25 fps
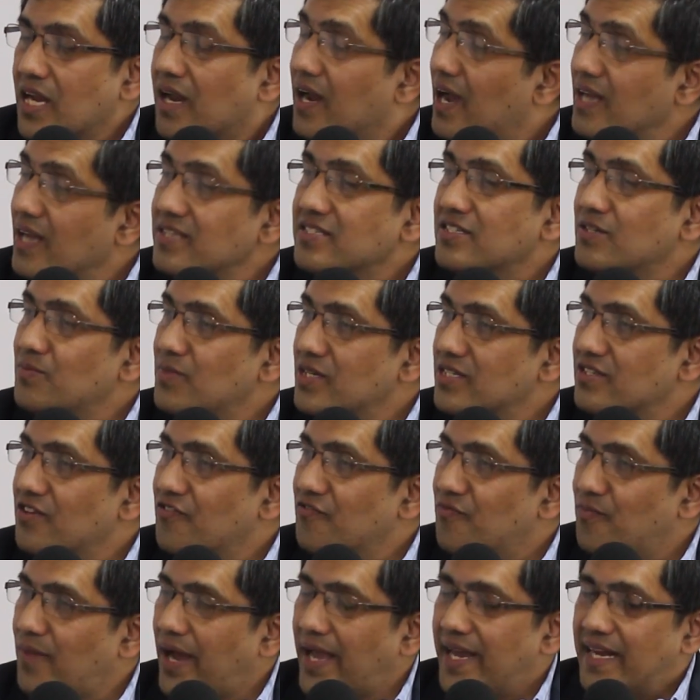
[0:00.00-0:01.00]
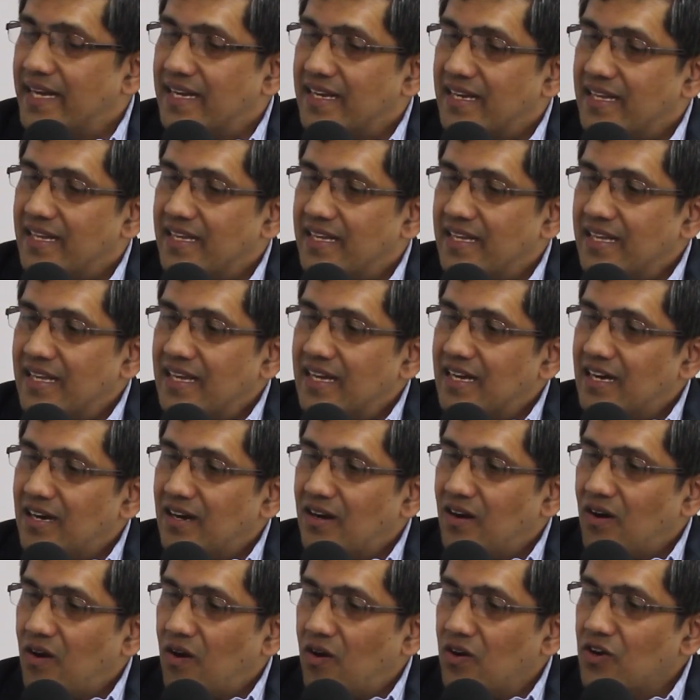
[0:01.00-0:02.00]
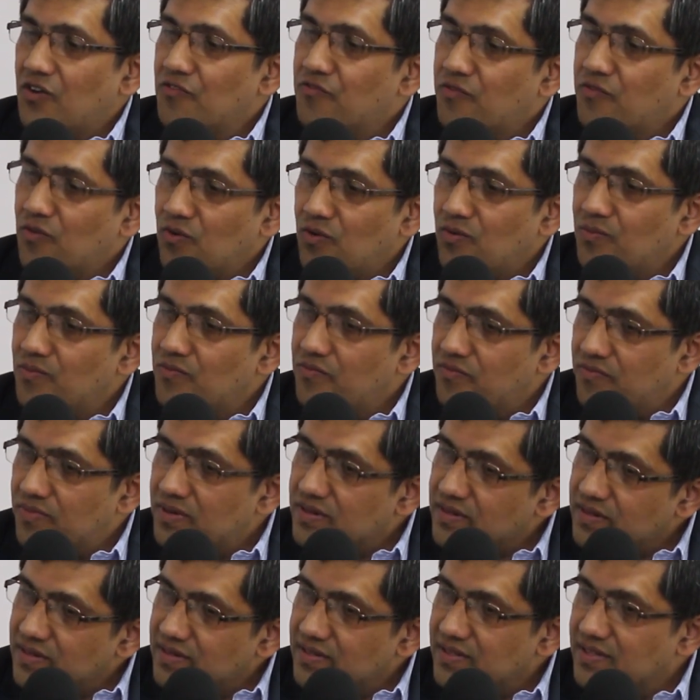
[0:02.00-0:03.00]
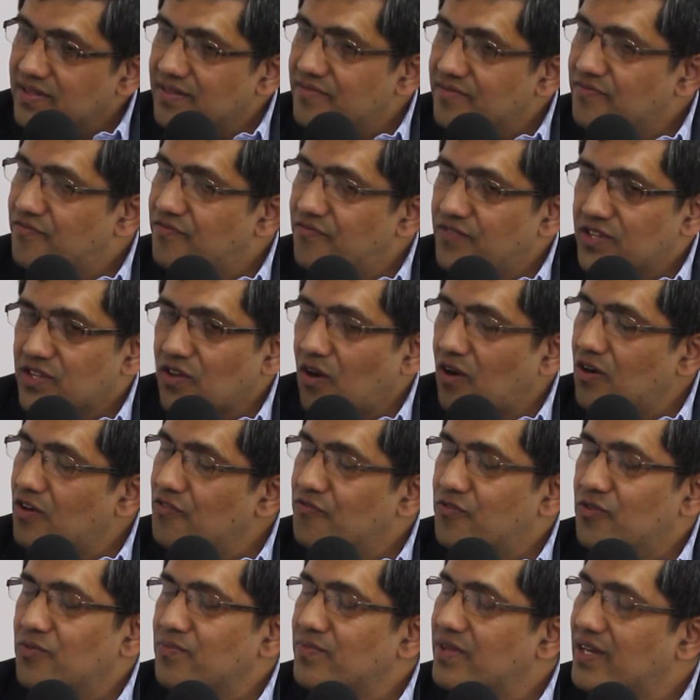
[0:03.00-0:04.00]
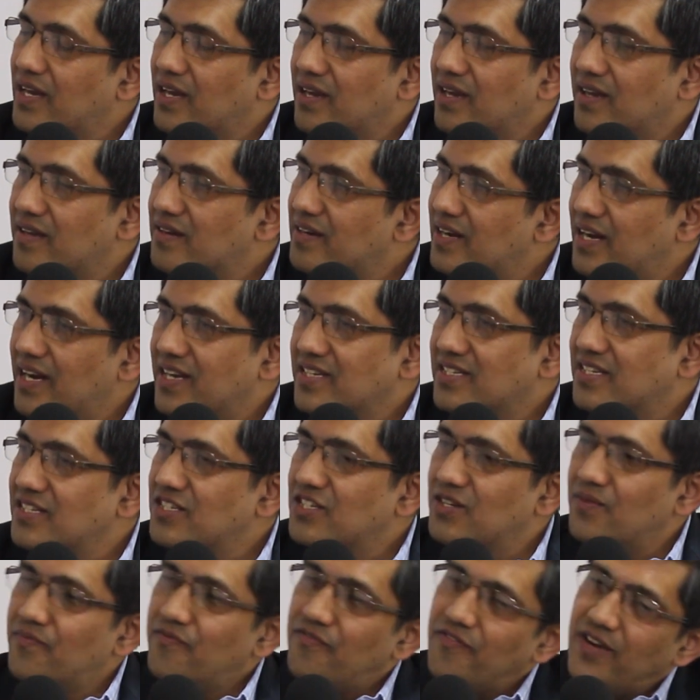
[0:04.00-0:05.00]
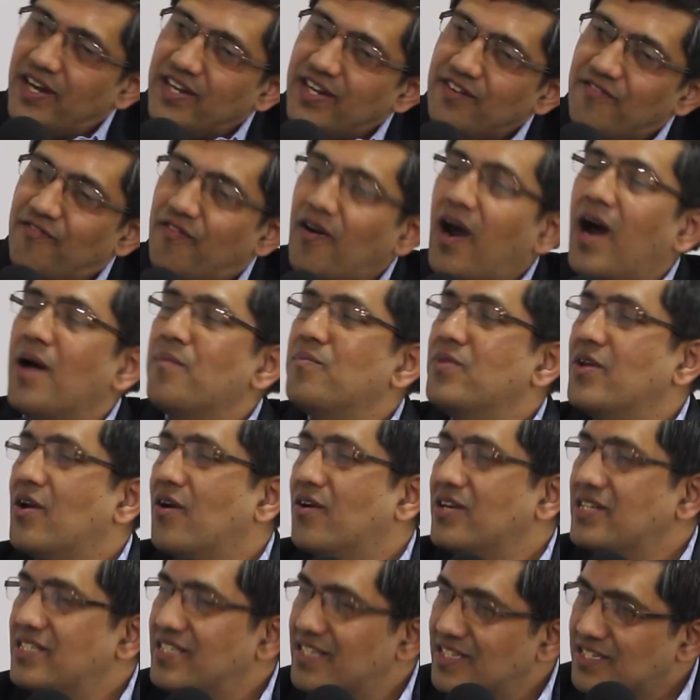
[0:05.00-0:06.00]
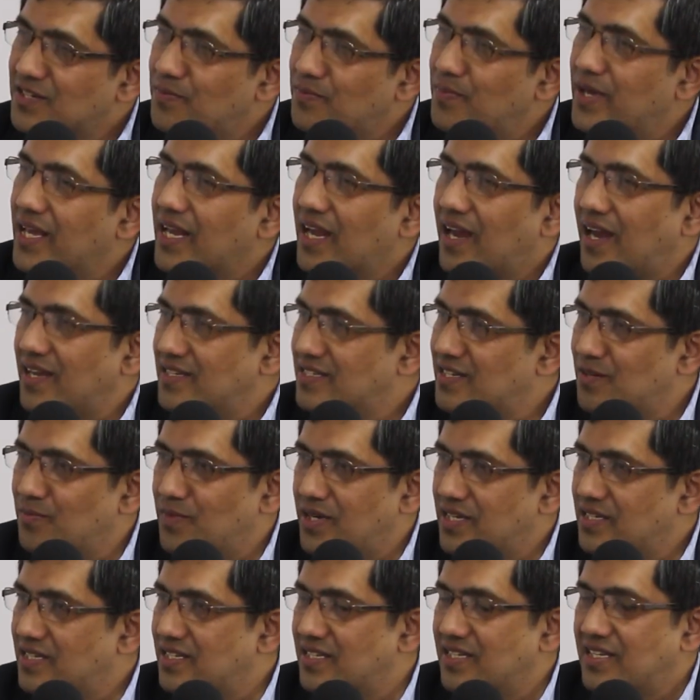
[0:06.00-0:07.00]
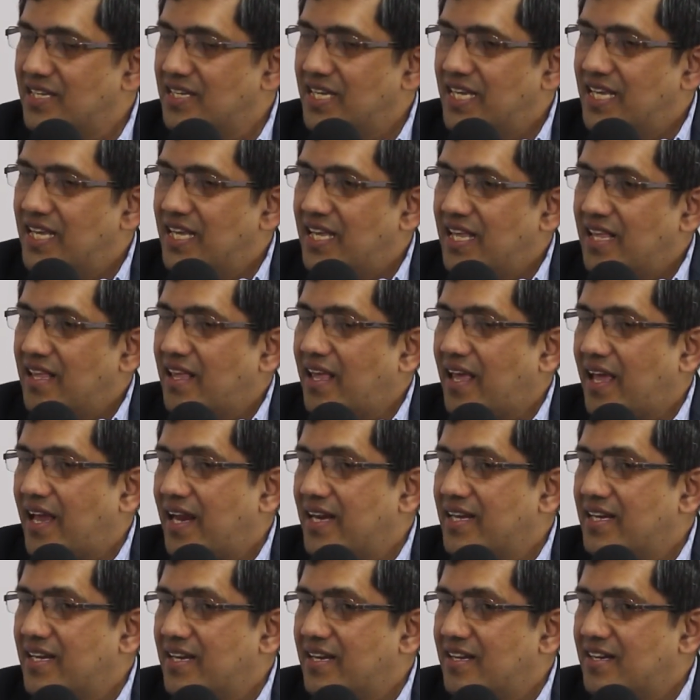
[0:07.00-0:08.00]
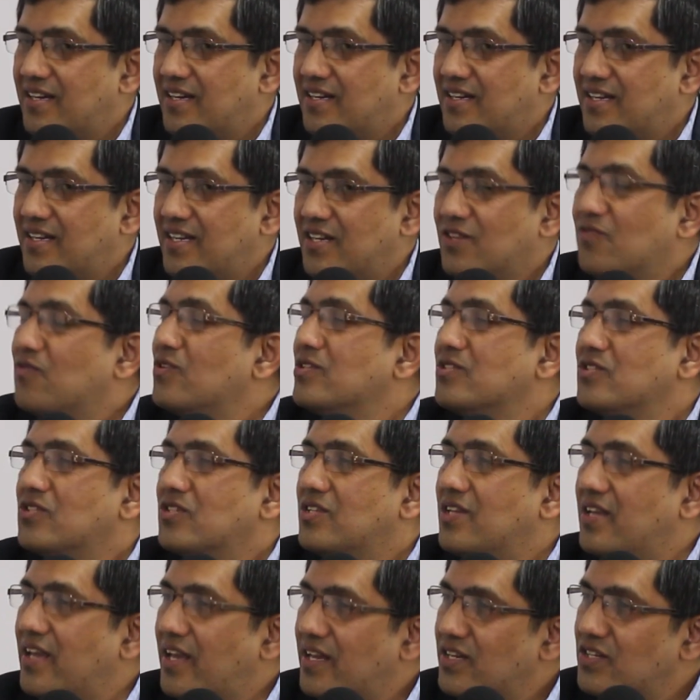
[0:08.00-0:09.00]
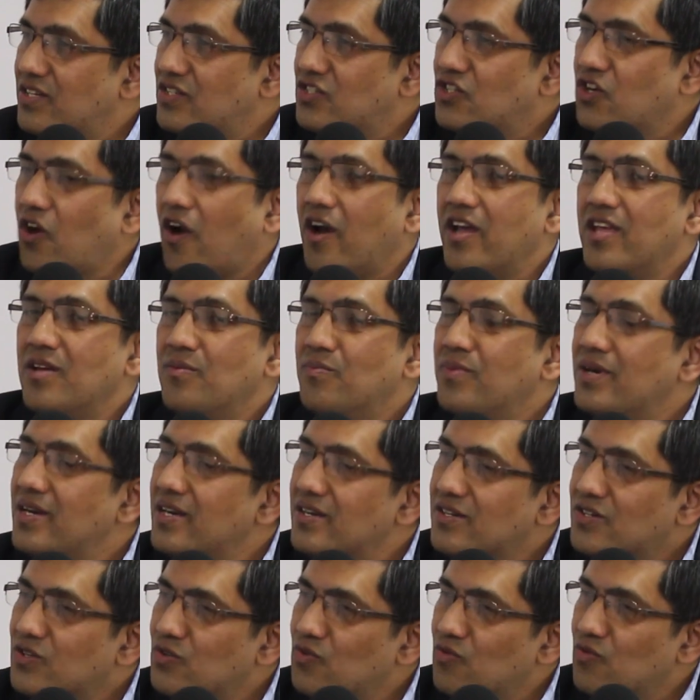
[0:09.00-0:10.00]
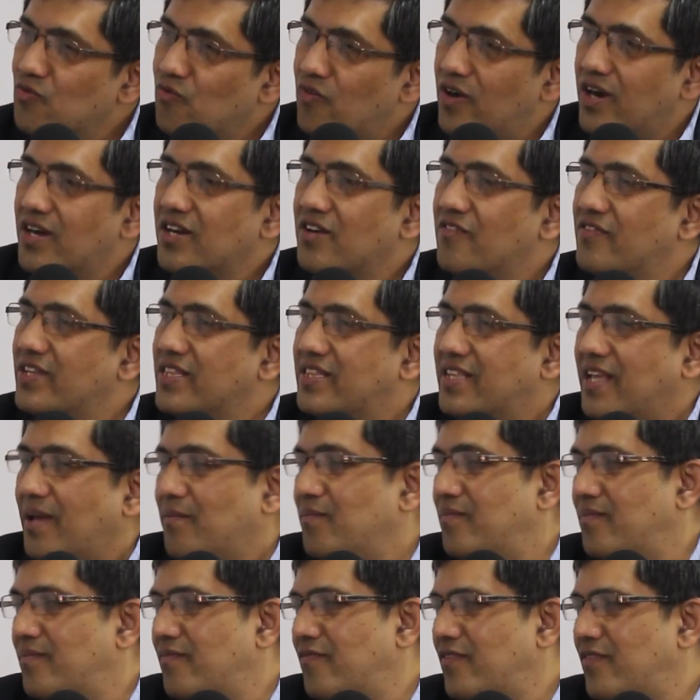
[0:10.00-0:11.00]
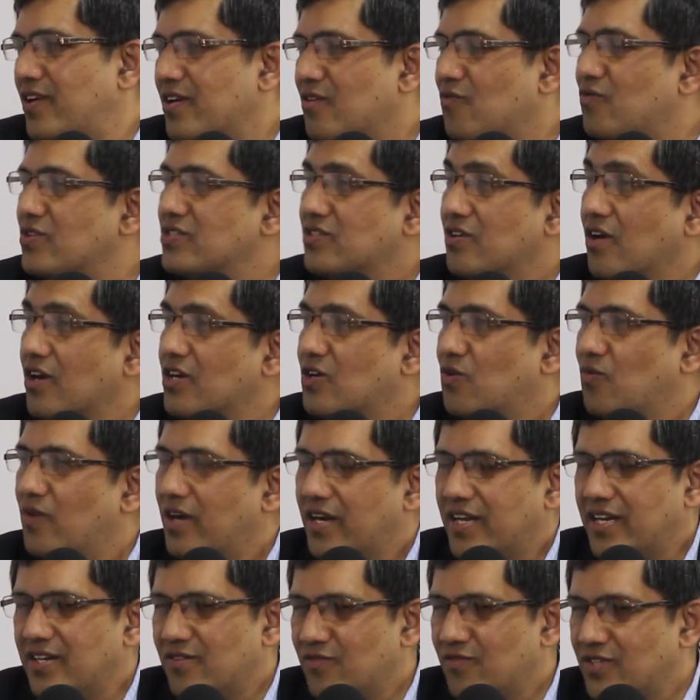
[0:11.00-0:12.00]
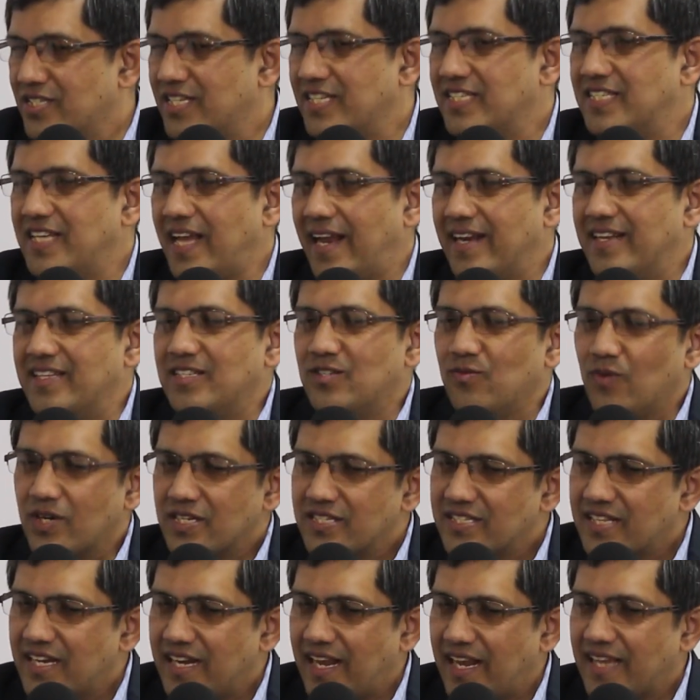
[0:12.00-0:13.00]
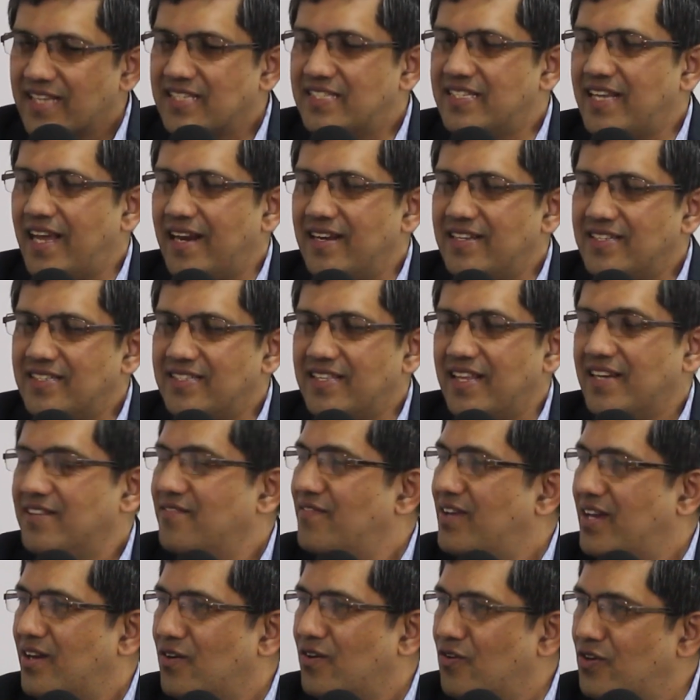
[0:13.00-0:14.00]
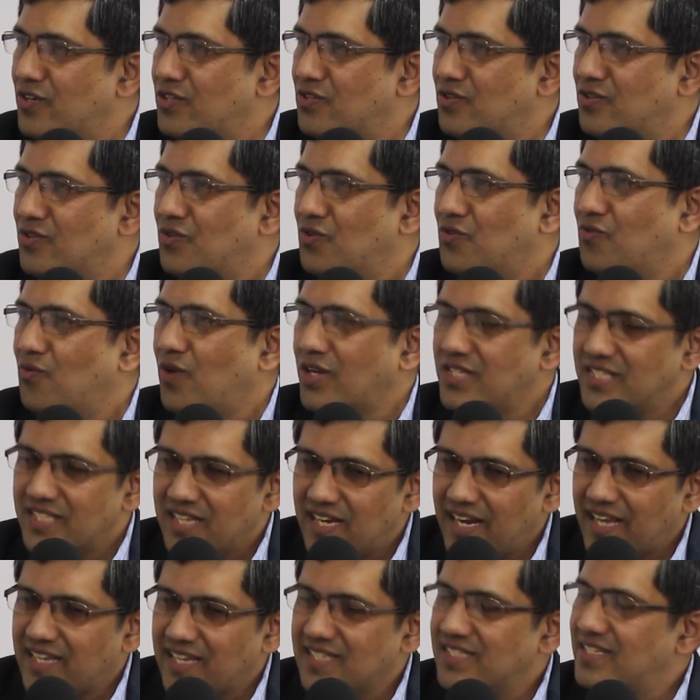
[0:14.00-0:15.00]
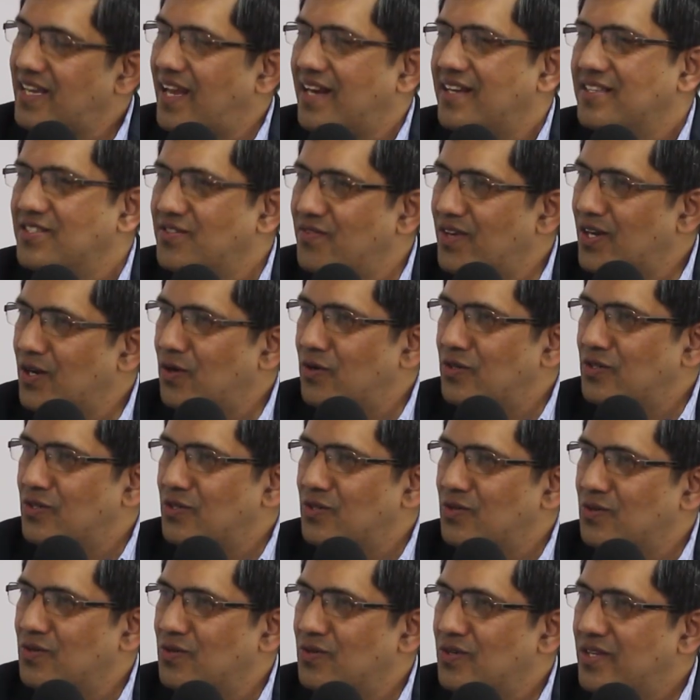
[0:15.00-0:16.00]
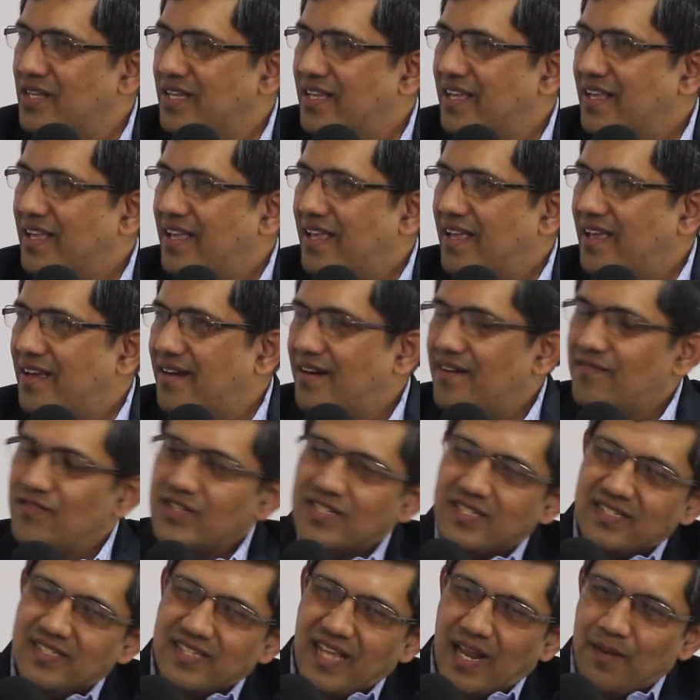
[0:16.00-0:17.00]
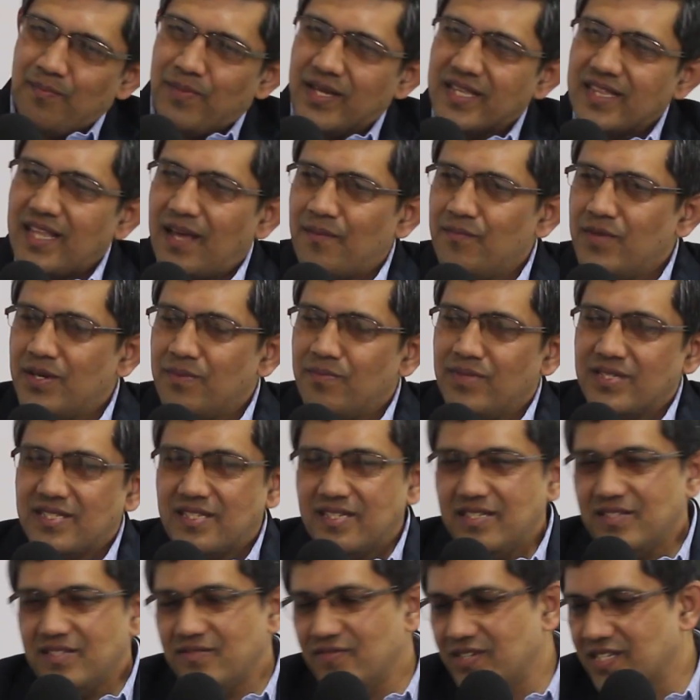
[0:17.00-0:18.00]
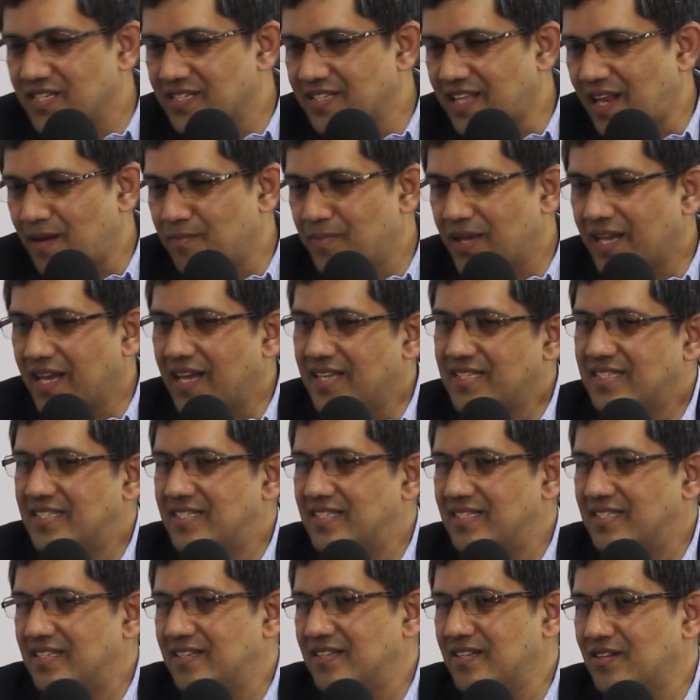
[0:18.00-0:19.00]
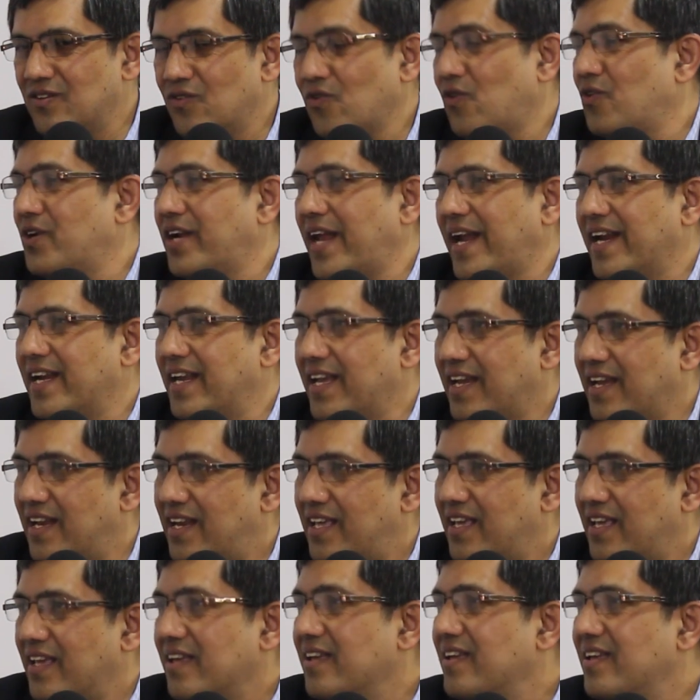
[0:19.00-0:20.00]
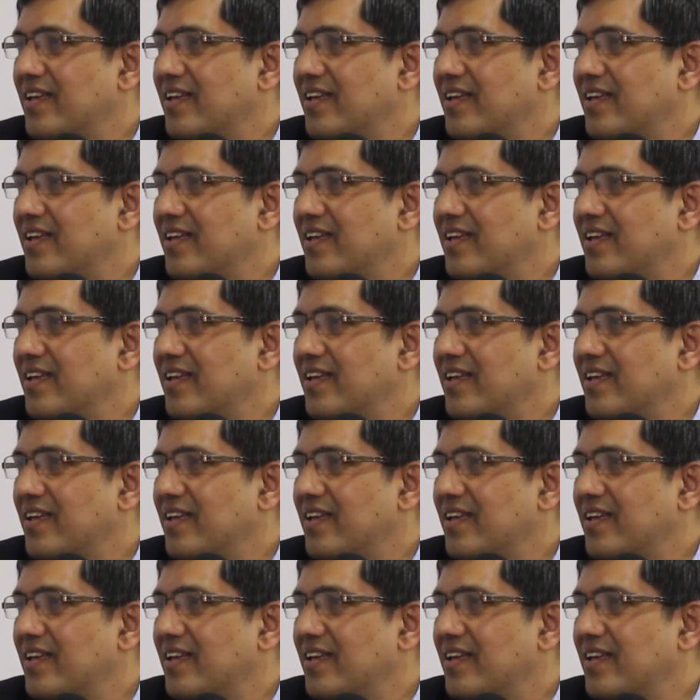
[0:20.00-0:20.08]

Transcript: customers of mine, with all of whom the relationship went far beyond just being customers. And it was enjoyable to work with them. Work was not work, it was a challenge. What's the next challenge that we are going to do? What's the next challenge we are going to do? Which is helping them in business, which is helping us grow technically.